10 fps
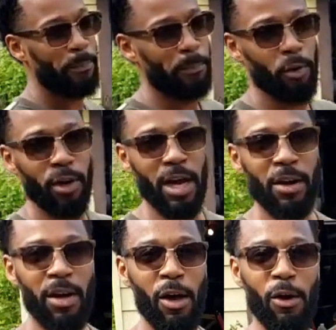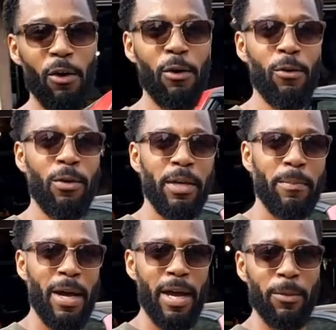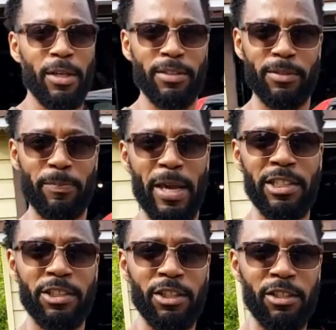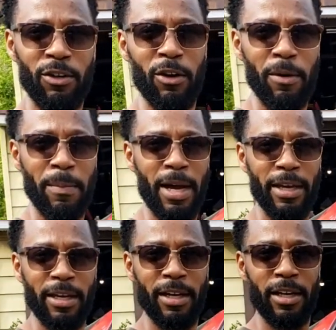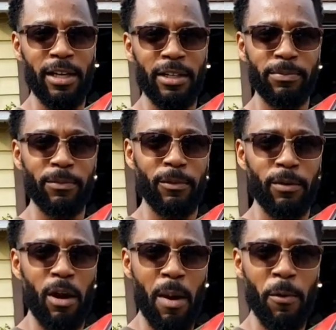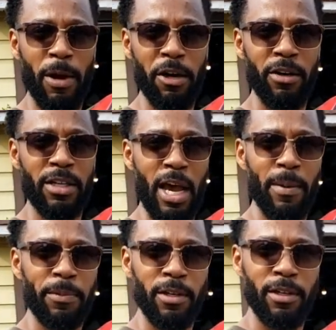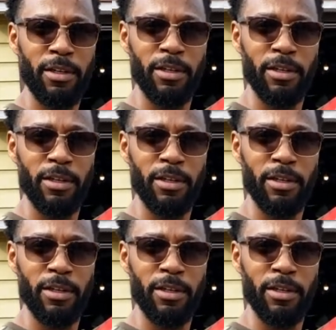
bored out a hole in my spacer on my carburetor adapter.